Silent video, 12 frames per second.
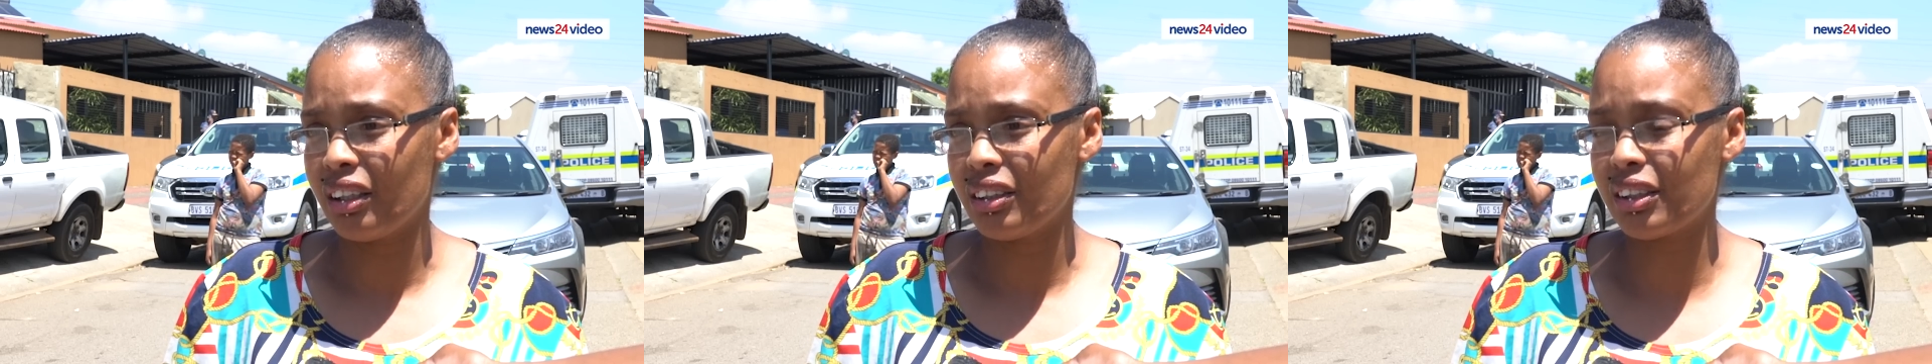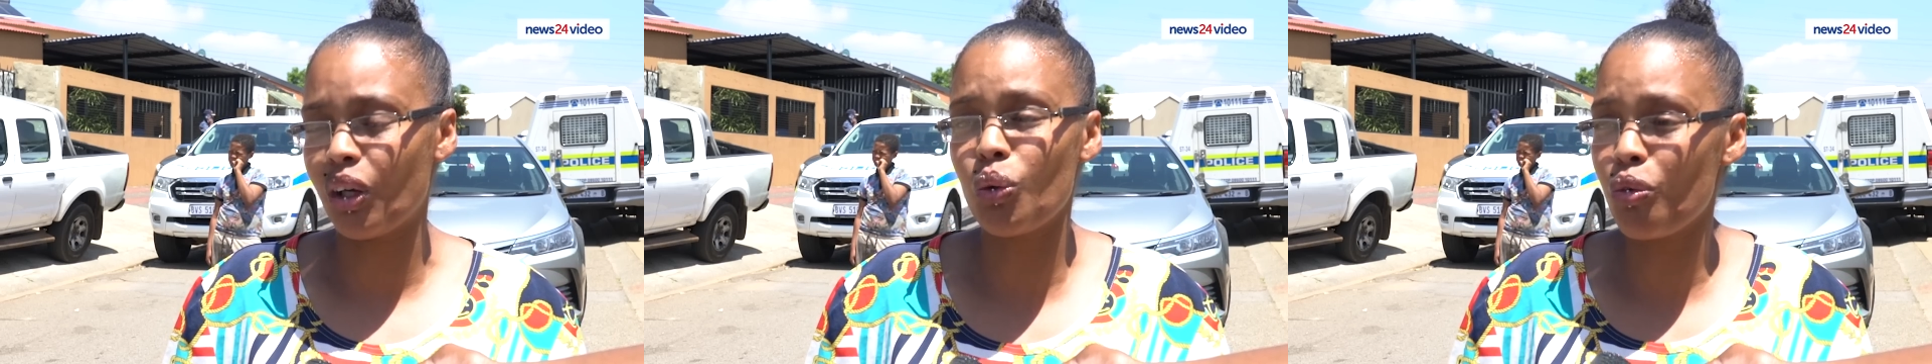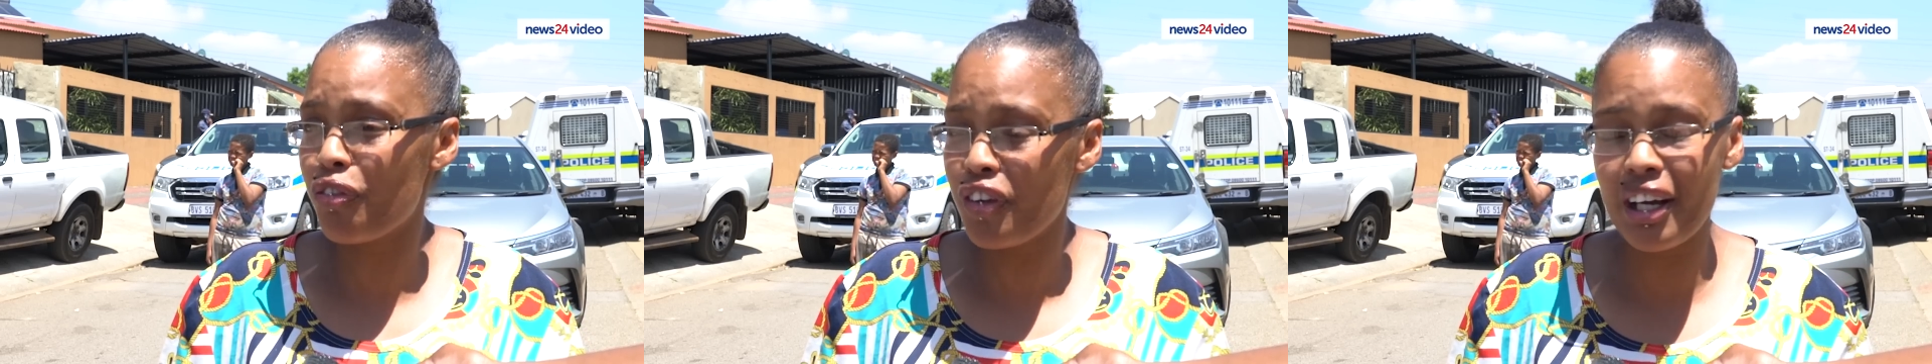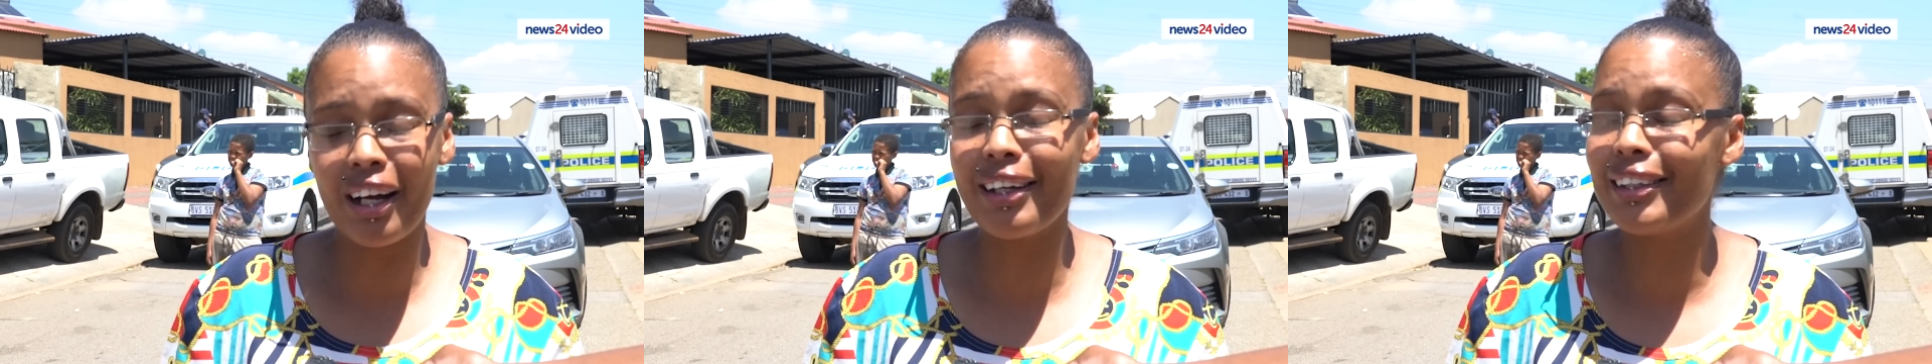So
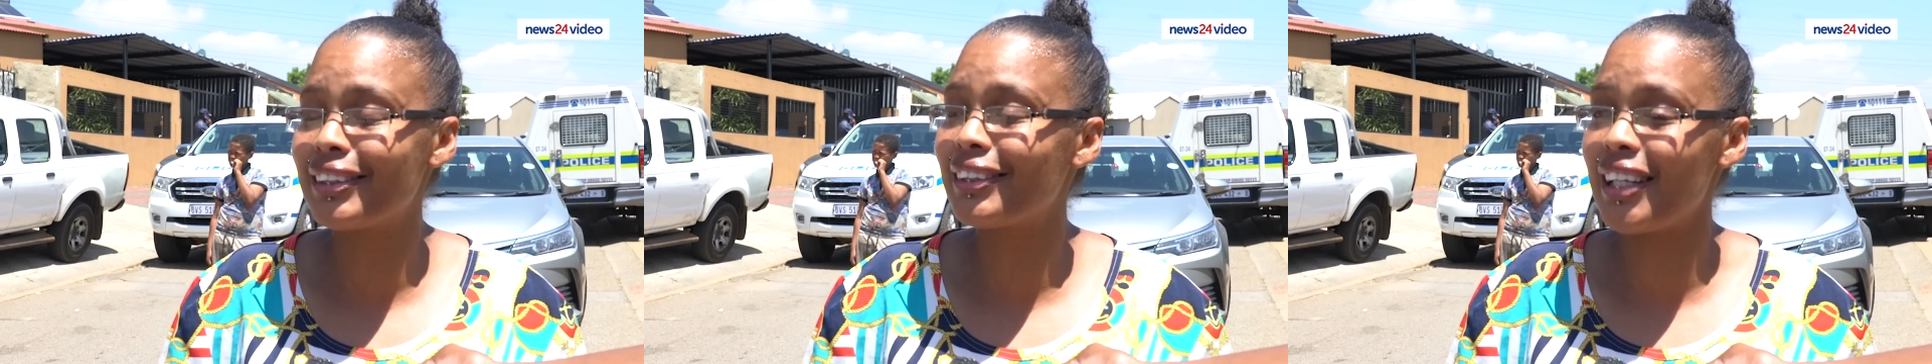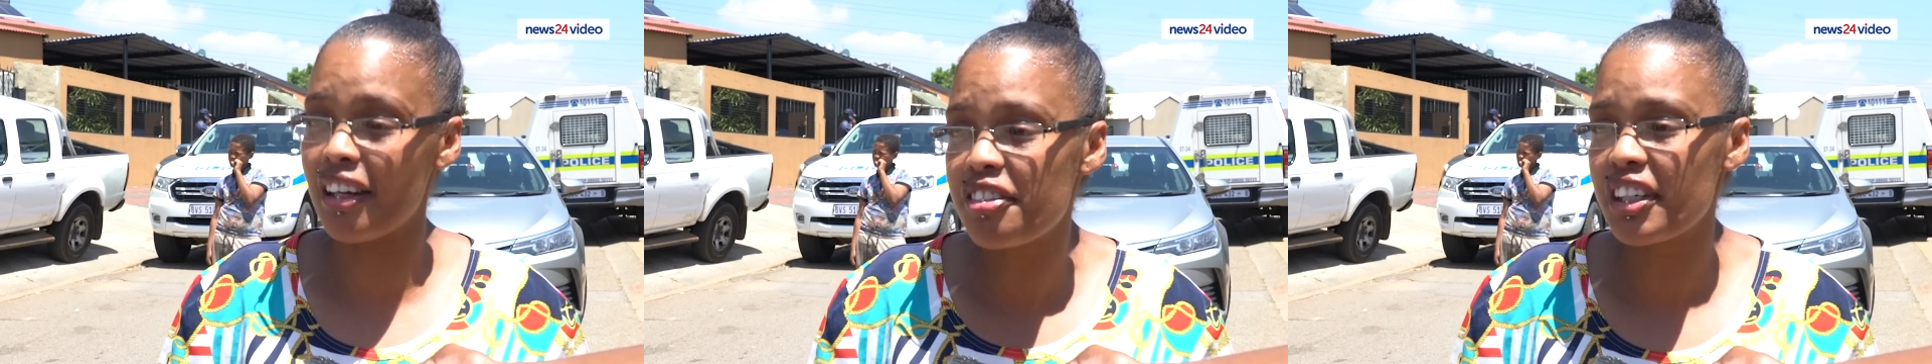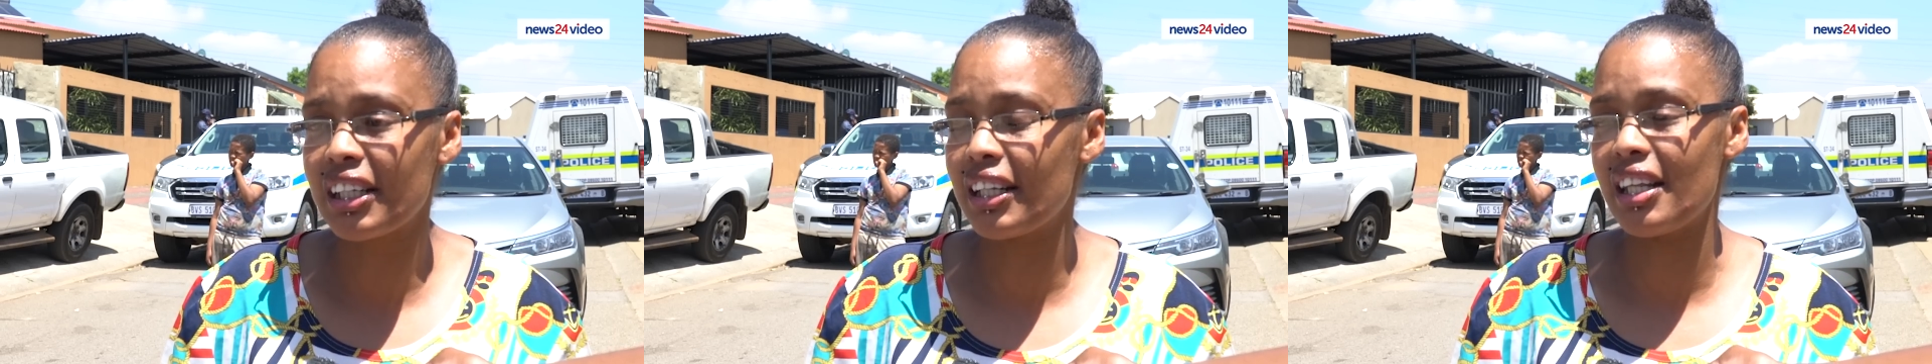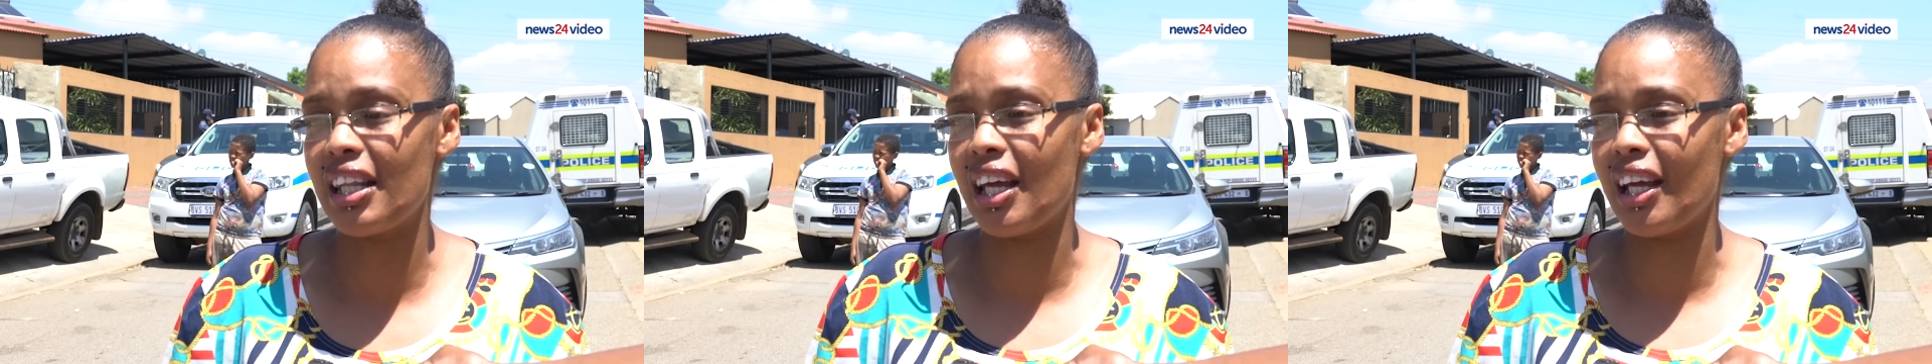fear is
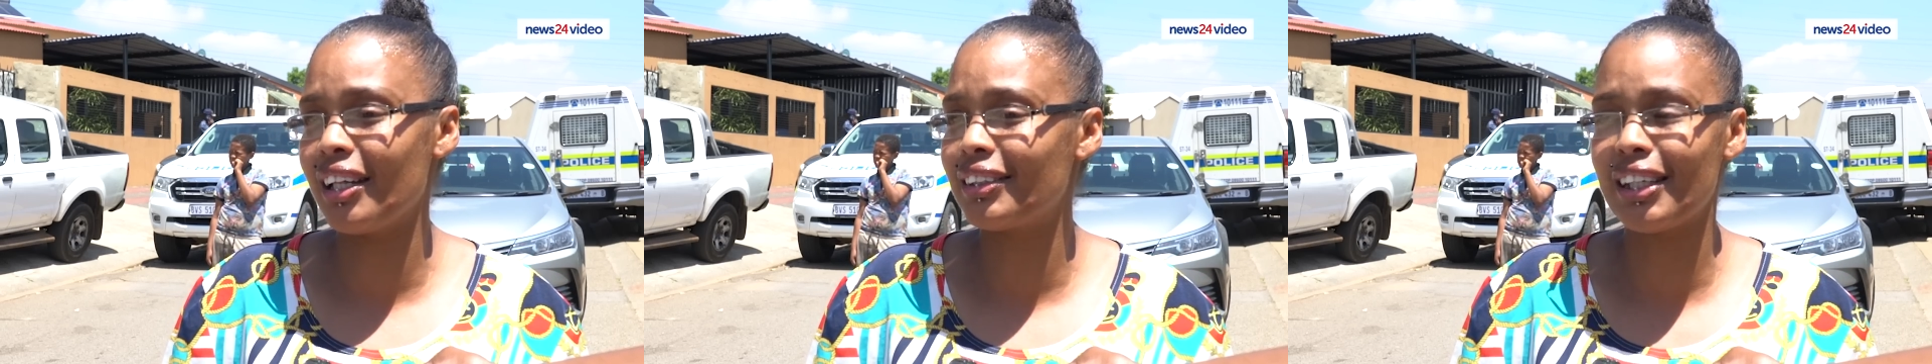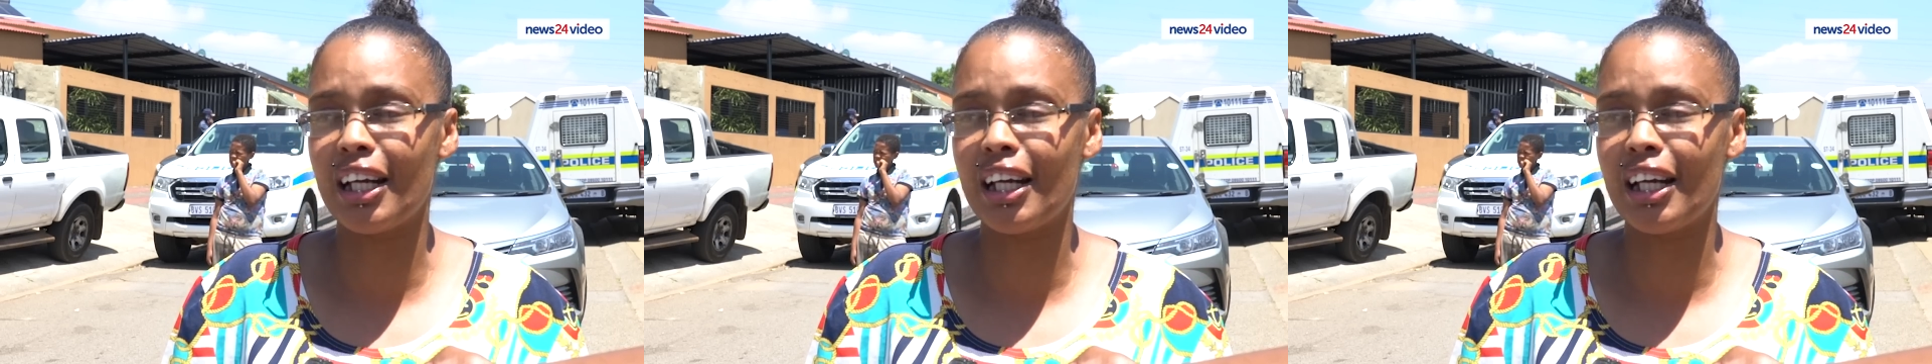definitely there.